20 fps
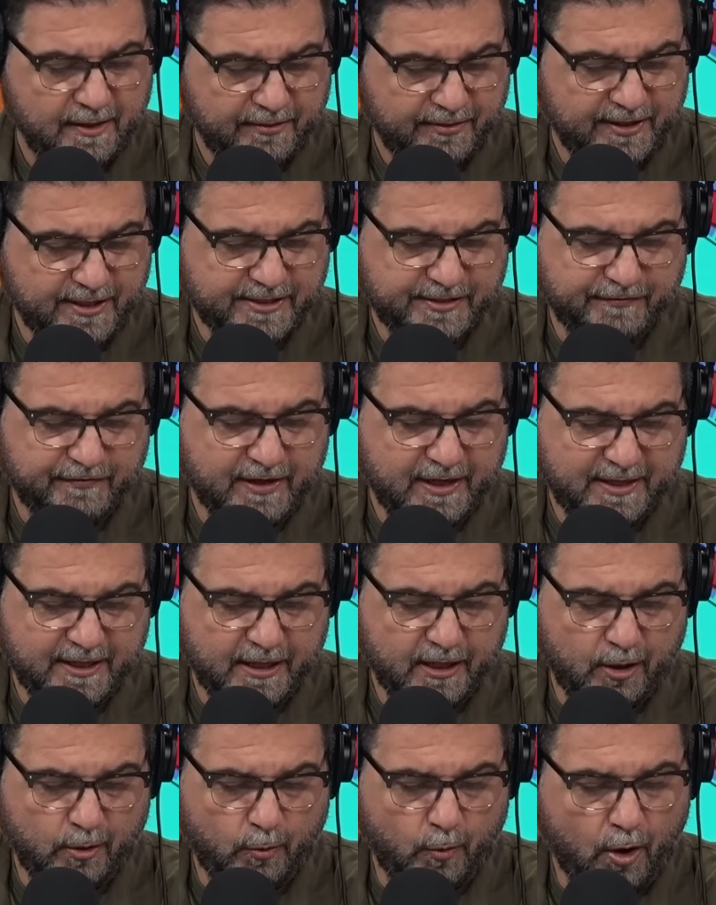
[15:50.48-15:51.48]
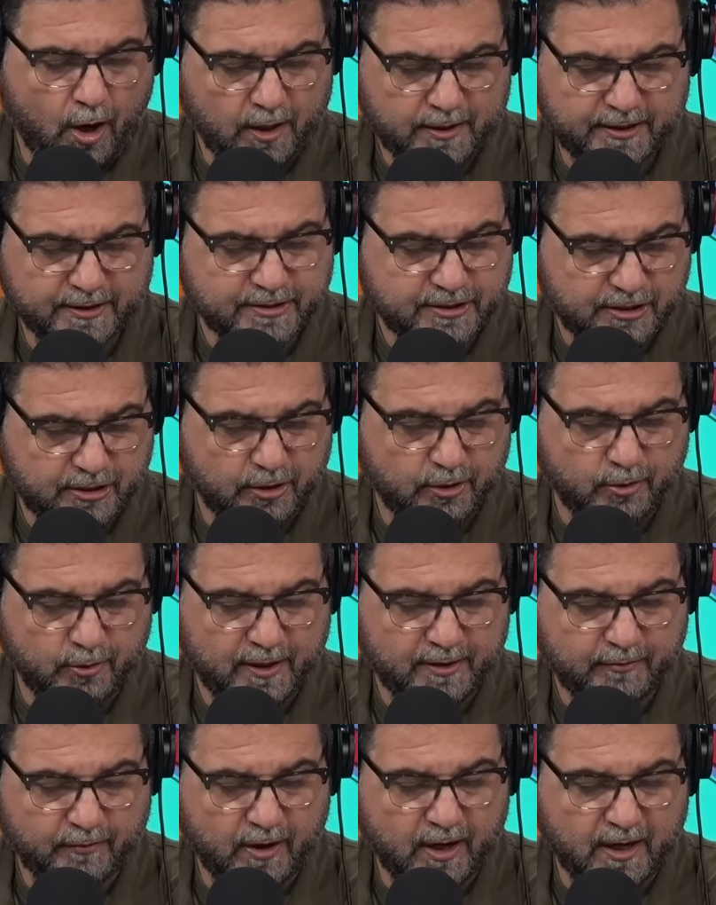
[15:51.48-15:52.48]
this video, walk us through
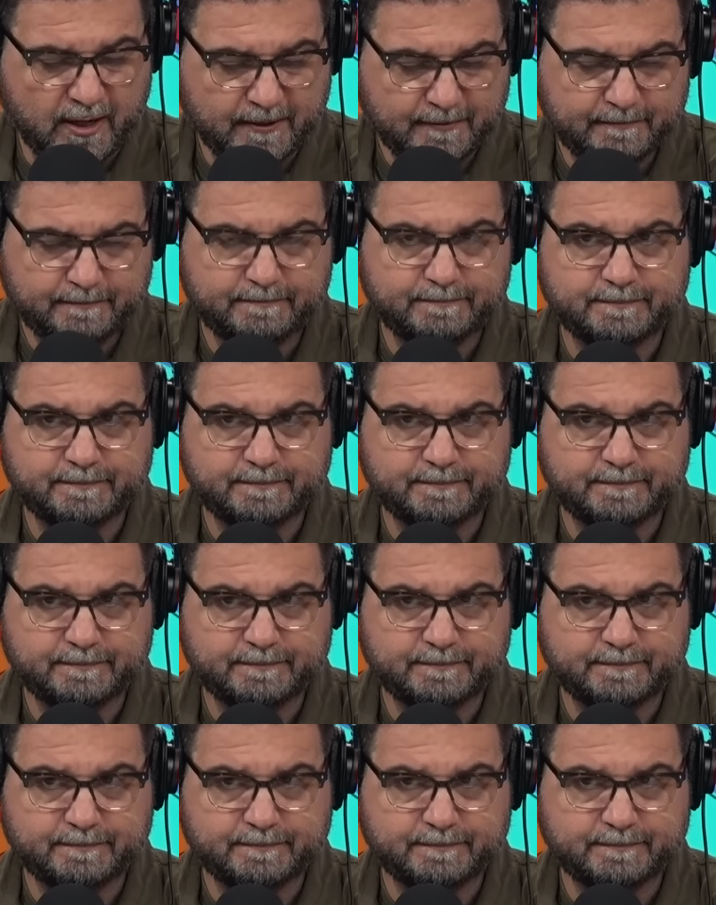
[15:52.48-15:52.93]
it, Ron.